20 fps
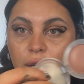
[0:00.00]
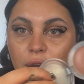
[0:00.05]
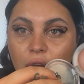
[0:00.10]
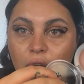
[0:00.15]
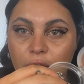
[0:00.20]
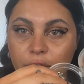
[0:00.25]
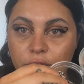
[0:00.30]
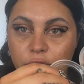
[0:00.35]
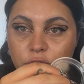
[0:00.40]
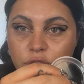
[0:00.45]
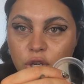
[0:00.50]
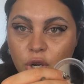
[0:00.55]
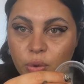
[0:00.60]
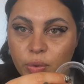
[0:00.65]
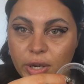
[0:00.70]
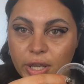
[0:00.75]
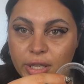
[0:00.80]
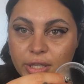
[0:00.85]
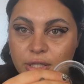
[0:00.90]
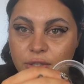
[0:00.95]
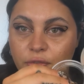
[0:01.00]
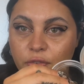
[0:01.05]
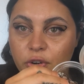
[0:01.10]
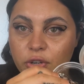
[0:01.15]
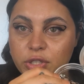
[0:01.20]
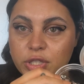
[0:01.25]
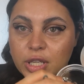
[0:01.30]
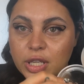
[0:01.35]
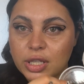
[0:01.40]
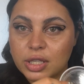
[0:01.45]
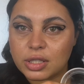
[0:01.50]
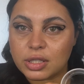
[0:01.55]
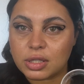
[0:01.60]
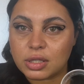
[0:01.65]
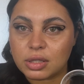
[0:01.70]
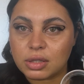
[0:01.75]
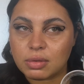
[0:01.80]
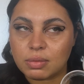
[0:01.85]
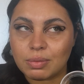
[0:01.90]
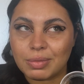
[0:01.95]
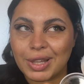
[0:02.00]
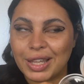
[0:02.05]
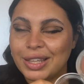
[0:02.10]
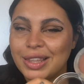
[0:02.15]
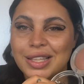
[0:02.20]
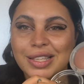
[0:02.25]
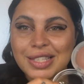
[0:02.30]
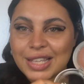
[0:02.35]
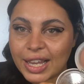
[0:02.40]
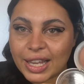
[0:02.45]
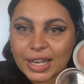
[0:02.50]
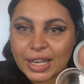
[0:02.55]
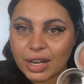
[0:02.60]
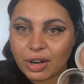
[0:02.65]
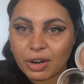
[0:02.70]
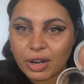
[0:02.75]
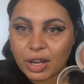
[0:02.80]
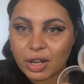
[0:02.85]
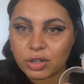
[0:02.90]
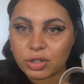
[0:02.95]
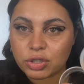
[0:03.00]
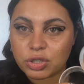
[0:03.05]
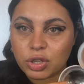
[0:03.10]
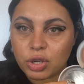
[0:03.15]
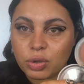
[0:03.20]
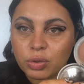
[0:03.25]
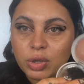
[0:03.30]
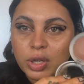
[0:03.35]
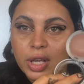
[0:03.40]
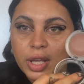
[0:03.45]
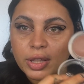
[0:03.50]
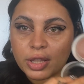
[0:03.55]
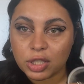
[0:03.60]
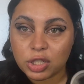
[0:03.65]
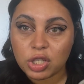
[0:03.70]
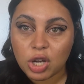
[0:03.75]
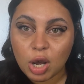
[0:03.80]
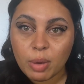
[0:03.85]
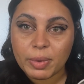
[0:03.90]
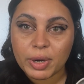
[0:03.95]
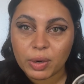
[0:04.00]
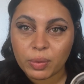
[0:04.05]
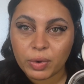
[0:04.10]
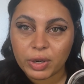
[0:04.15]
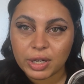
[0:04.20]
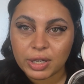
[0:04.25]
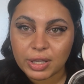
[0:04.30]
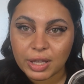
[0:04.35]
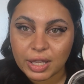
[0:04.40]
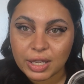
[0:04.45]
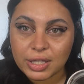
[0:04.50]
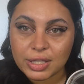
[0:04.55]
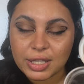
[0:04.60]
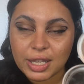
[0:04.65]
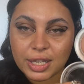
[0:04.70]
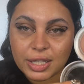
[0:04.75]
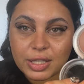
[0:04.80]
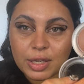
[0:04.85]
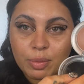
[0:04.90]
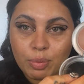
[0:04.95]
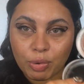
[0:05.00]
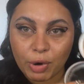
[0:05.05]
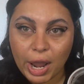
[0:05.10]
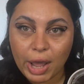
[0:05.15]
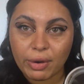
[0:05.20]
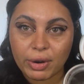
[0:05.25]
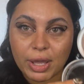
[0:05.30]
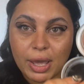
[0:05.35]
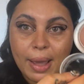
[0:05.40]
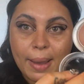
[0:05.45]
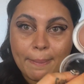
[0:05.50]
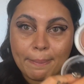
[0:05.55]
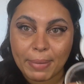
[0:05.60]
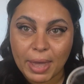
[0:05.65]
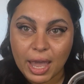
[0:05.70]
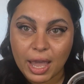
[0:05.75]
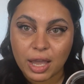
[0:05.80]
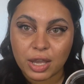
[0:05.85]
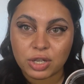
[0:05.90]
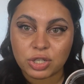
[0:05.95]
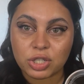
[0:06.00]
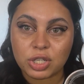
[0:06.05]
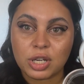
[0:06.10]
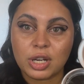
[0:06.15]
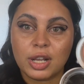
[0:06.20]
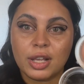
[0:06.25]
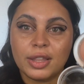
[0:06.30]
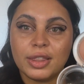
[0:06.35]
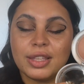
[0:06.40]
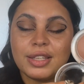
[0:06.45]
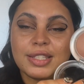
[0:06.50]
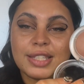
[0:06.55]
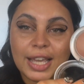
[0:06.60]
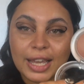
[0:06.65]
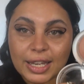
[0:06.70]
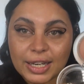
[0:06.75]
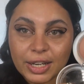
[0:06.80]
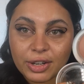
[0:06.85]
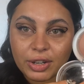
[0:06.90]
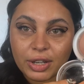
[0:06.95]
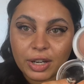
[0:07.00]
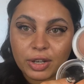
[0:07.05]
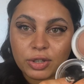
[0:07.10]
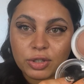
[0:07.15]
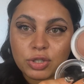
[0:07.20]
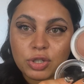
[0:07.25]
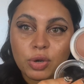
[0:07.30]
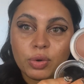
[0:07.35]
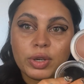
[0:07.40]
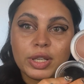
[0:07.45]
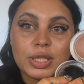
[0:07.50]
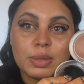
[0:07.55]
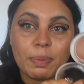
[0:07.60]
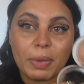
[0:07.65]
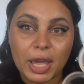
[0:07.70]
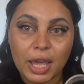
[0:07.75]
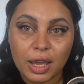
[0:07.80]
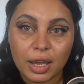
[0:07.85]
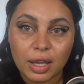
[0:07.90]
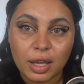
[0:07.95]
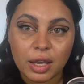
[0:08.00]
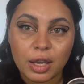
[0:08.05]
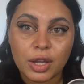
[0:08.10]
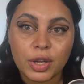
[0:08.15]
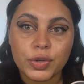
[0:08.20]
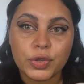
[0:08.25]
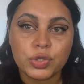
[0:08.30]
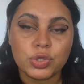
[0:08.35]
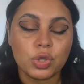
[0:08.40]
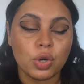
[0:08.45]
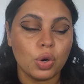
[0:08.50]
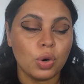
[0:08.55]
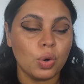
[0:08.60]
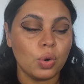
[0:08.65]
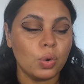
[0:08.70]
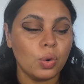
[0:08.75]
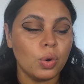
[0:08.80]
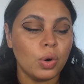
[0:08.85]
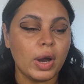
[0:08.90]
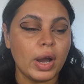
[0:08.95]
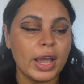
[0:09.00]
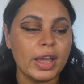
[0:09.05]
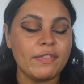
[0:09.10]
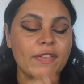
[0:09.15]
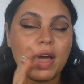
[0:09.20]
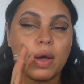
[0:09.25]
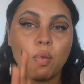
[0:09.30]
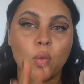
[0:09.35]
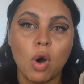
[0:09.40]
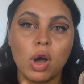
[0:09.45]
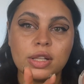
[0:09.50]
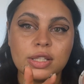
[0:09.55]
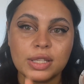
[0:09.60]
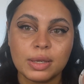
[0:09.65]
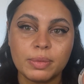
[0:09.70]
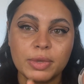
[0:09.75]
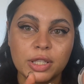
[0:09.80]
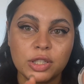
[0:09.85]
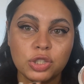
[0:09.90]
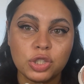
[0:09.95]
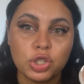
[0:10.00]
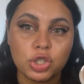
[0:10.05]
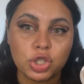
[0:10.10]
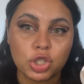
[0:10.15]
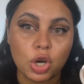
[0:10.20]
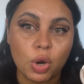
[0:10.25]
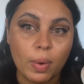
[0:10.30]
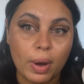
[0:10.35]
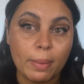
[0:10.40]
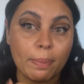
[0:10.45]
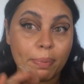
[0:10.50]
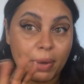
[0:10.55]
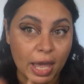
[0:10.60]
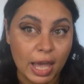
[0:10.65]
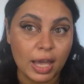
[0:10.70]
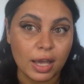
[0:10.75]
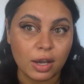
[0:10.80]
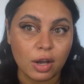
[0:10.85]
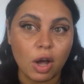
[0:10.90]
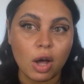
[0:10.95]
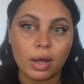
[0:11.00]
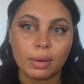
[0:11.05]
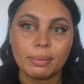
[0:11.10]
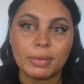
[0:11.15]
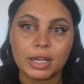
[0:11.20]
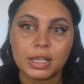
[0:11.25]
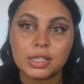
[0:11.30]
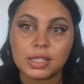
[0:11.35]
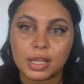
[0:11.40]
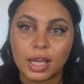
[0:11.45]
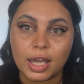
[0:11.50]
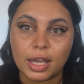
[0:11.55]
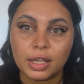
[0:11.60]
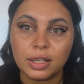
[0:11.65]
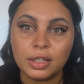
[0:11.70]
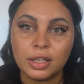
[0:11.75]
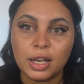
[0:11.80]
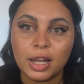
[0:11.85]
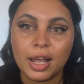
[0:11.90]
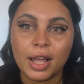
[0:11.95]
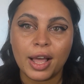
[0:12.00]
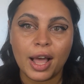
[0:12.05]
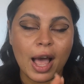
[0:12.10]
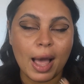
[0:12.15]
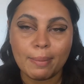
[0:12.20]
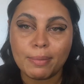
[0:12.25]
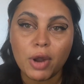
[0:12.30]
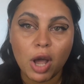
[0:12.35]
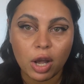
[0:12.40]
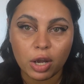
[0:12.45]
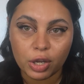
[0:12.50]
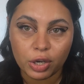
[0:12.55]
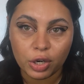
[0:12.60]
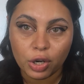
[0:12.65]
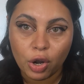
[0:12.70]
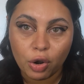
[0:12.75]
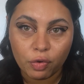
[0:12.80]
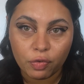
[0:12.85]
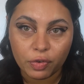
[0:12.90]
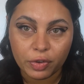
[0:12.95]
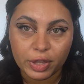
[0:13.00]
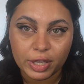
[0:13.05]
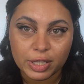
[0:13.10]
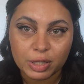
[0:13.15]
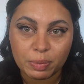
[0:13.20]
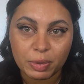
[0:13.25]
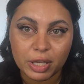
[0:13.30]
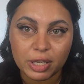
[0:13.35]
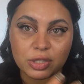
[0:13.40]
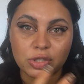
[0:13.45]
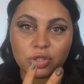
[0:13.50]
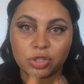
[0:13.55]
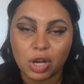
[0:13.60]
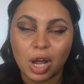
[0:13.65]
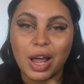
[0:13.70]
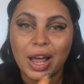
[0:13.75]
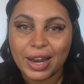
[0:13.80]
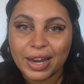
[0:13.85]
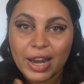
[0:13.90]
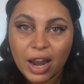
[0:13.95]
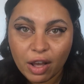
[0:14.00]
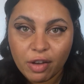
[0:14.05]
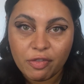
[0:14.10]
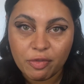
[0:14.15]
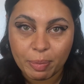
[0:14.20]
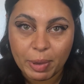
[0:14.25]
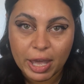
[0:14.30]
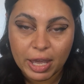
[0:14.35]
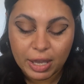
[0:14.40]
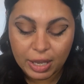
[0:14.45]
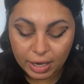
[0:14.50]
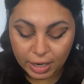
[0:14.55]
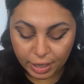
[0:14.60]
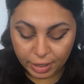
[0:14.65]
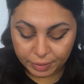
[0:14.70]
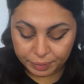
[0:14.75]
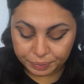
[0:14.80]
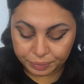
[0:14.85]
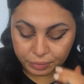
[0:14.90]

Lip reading: undertone is versus like the secondary undertone. The dominant one in this is a brownie beige. The secondary undertone is pink. So if I want something to show up pink on my skin, I'm not gonna go for this because there's not enough pink in it.